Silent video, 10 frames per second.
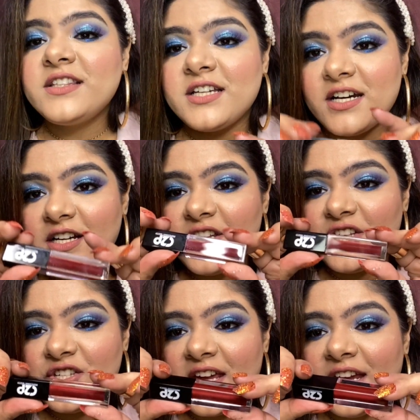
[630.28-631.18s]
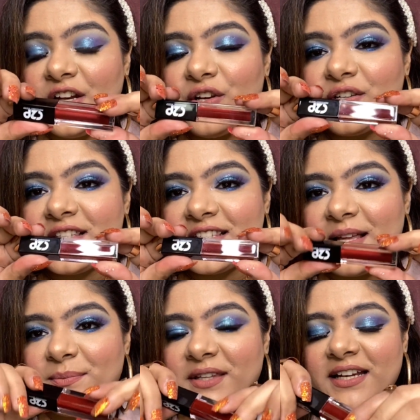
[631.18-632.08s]
third shade looks
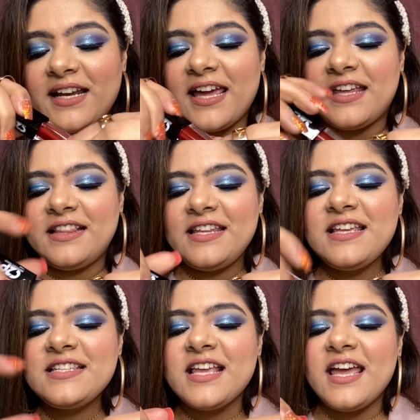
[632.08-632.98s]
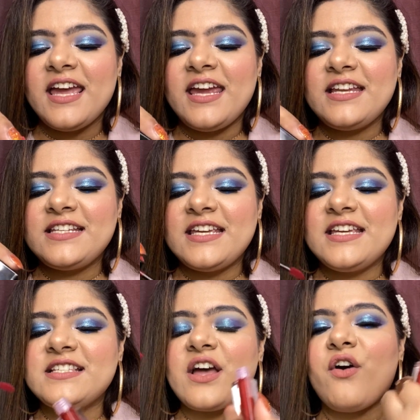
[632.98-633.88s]
something like this. It
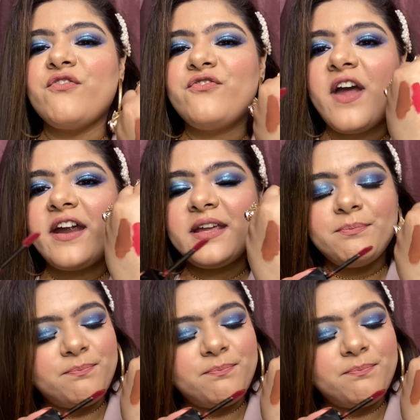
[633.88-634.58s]
is a very